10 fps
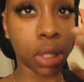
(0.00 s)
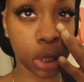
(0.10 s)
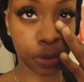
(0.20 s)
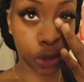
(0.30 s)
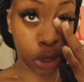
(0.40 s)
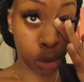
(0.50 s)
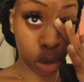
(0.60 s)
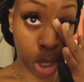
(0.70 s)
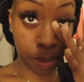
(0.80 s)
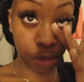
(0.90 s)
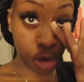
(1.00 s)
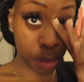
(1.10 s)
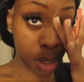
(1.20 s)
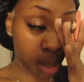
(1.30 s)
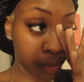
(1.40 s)
one of the videos I'm
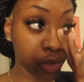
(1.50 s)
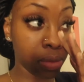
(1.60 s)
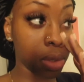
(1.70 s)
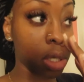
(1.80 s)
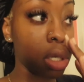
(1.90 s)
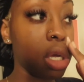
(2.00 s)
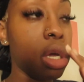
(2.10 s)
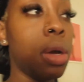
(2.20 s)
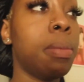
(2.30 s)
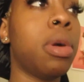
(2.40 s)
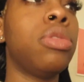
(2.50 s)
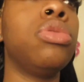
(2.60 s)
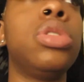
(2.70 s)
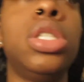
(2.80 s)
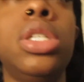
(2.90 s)
filming. I'm filming my
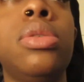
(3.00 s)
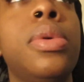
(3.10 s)
routine or